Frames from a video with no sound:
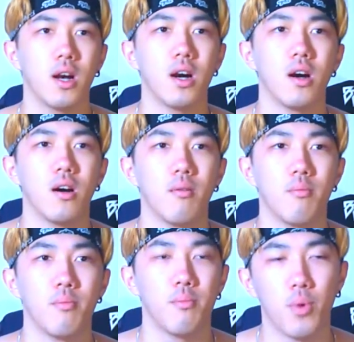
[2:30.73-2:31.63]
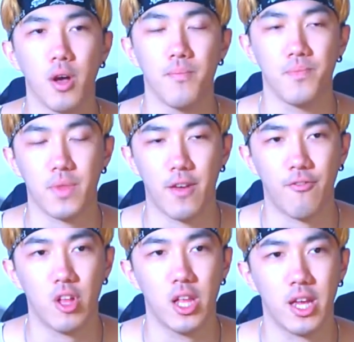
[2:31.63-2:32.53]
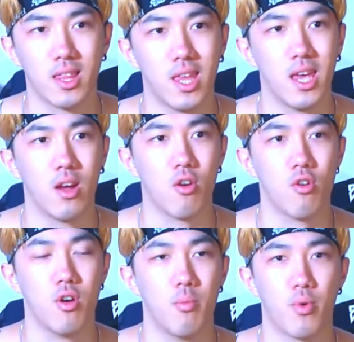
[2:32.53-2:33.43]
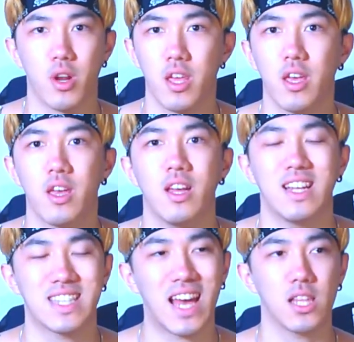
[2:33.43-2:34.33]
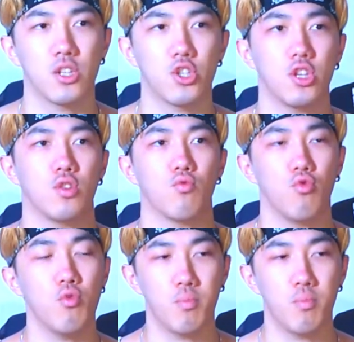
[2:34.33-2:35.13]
But I feel like they are a pretty talented group.